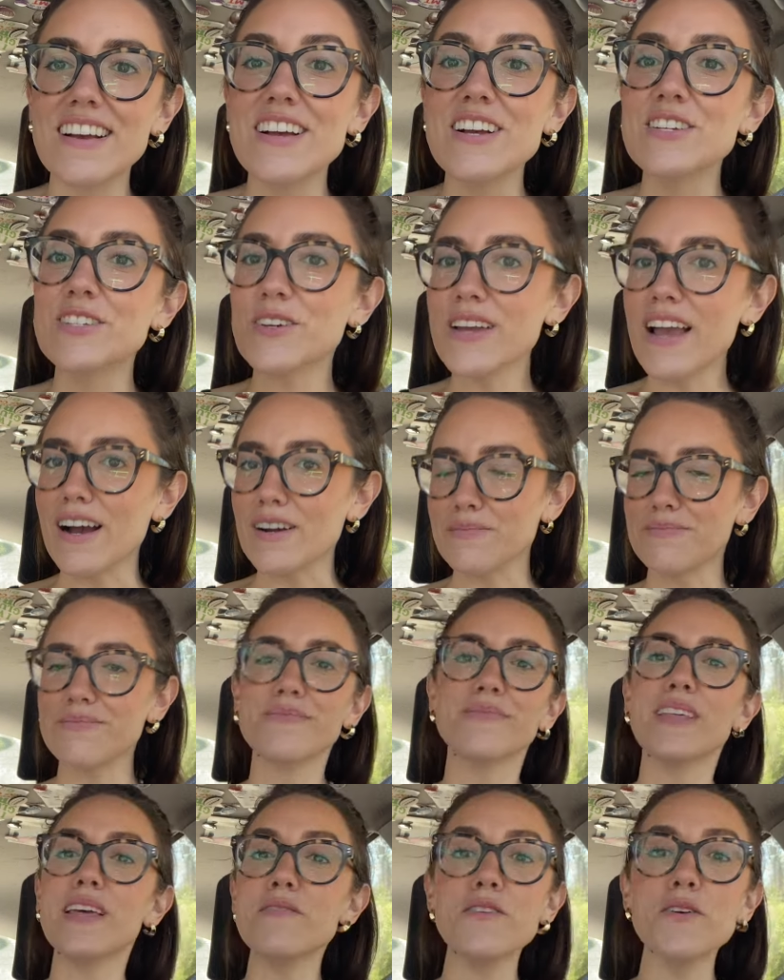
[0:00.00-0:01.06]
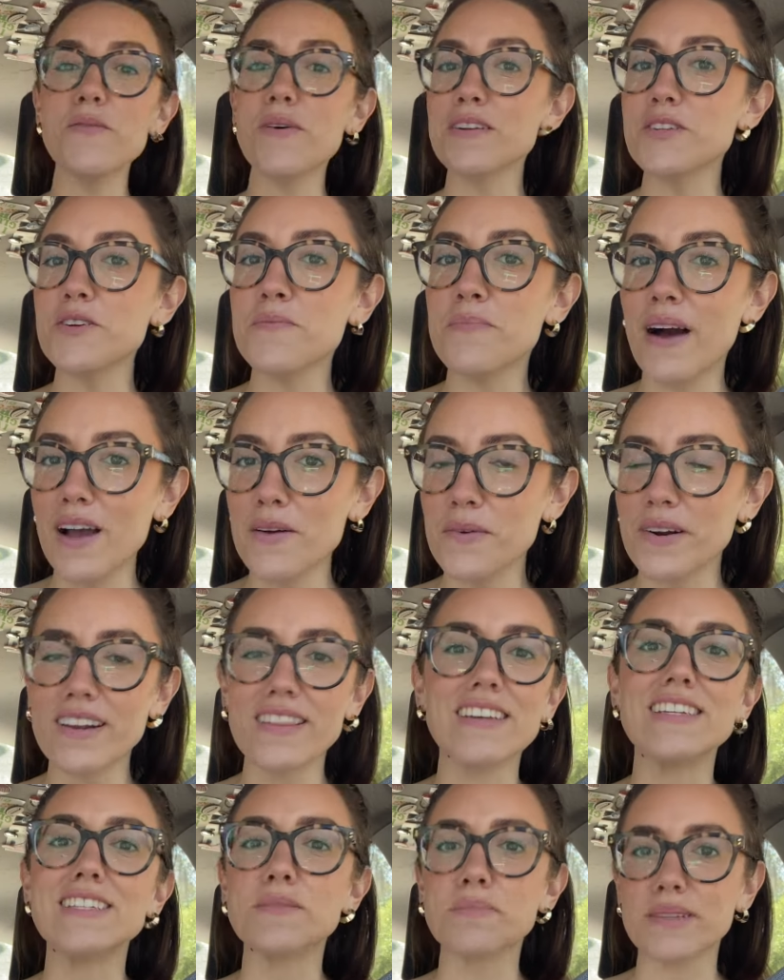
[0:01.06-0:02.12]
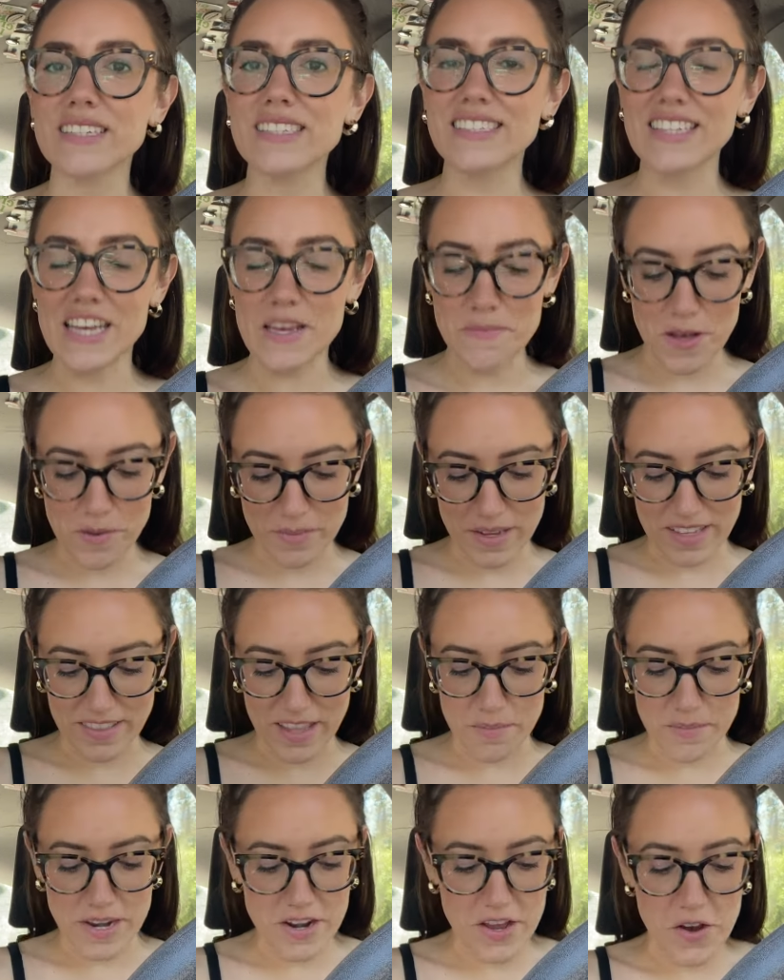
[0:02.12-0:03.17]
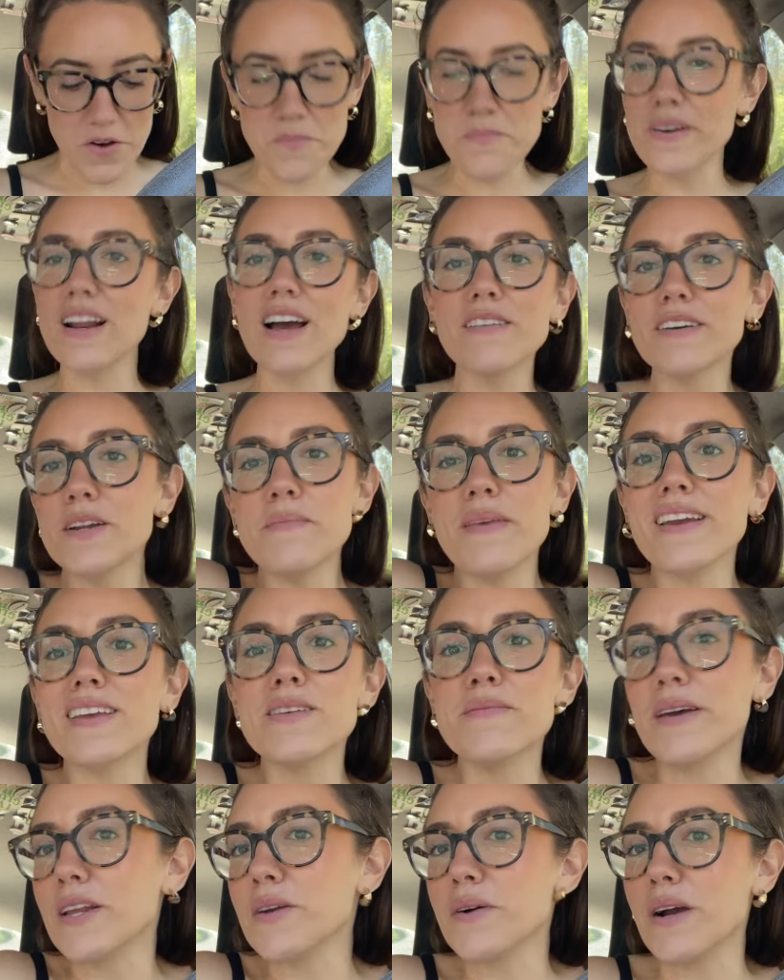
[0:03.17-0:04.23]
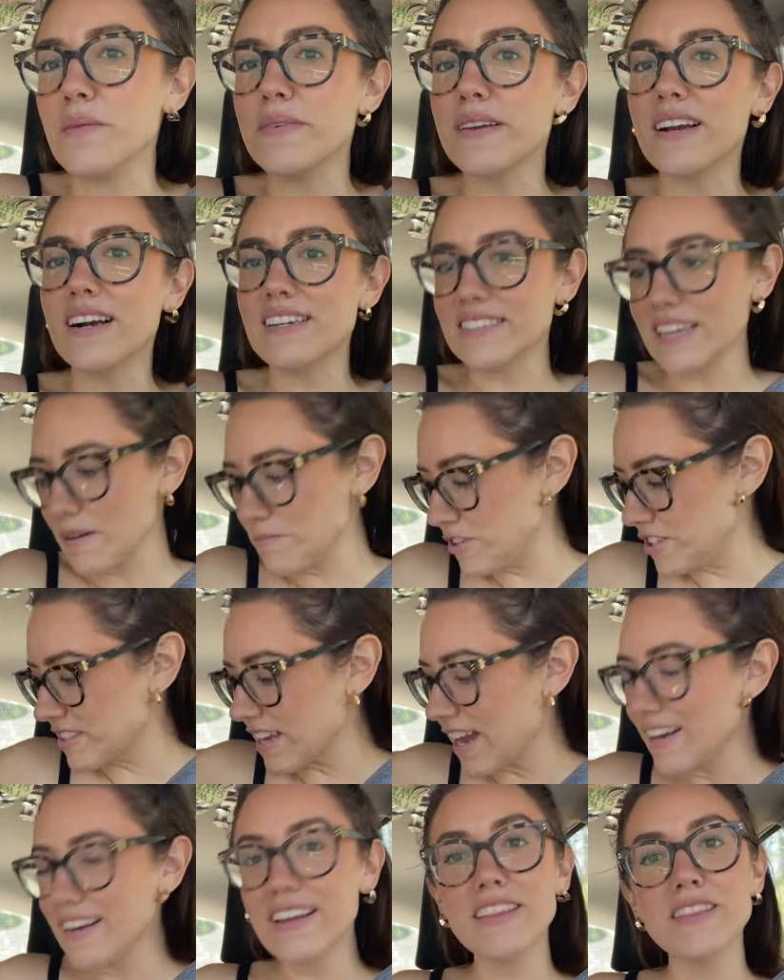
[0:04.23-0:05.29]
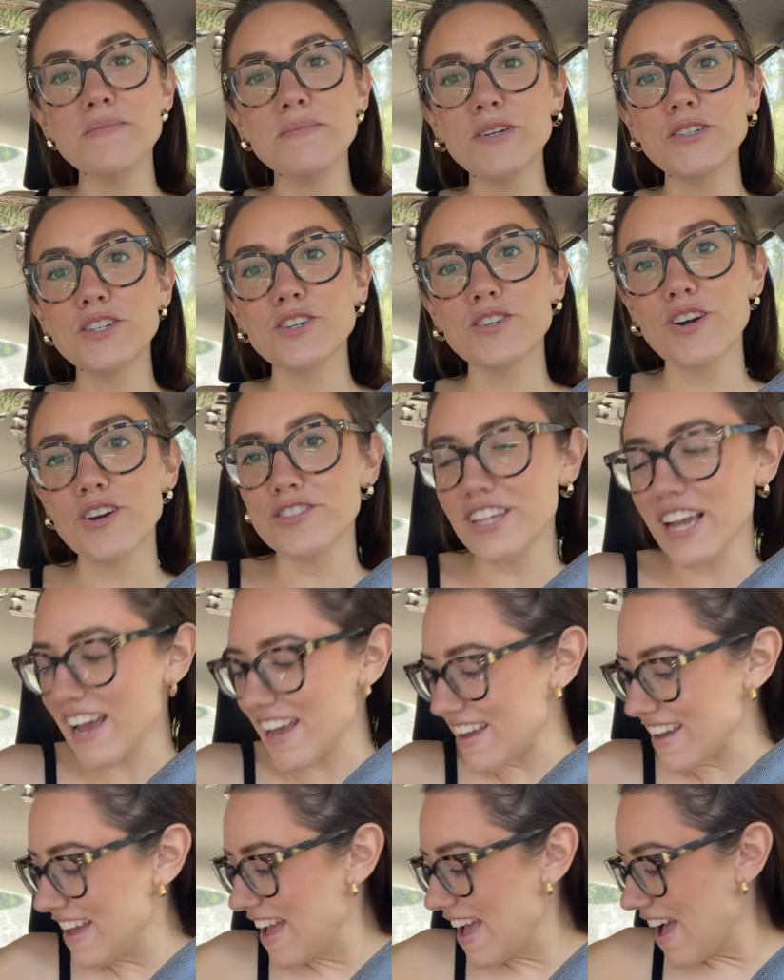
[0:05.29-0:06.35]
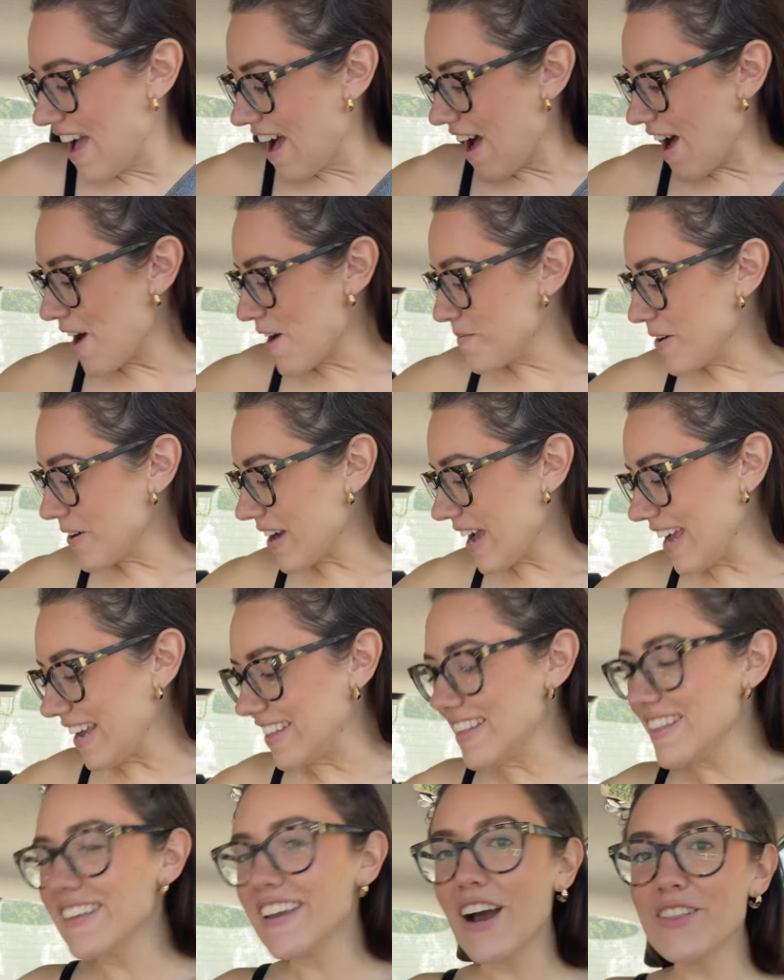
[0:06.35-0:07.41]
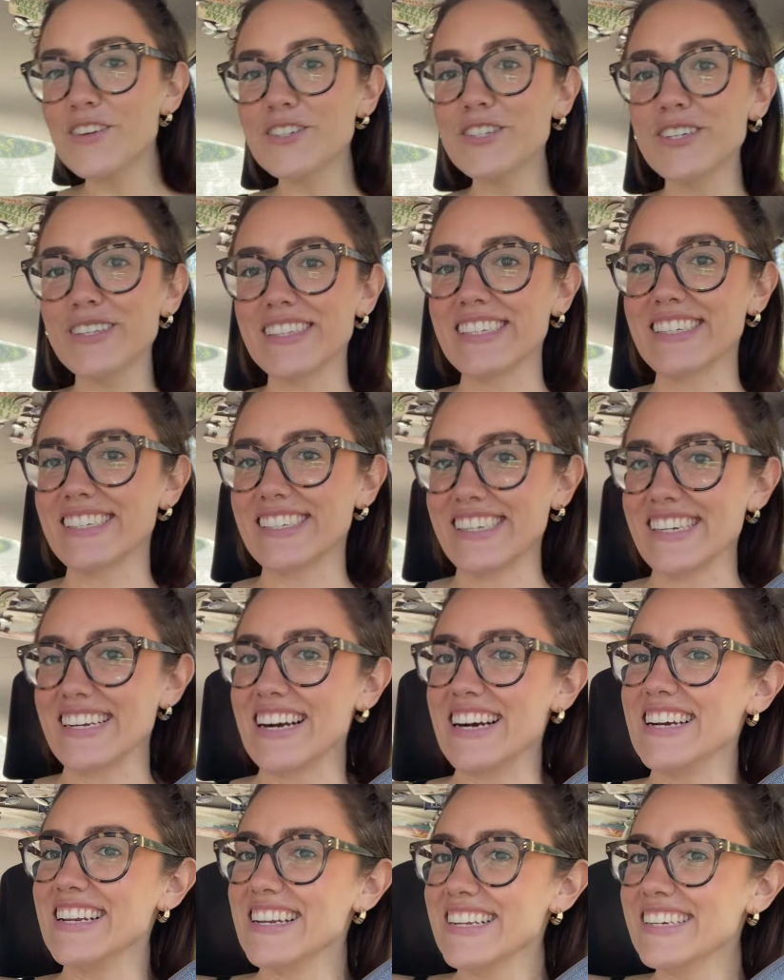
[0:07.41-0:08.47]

So yeah, if you want to buy one of these, please email me and let me know. But I'm going to make them anyway because I'm just kind of in the mood to crochet. Okay, and then the other two things that I got.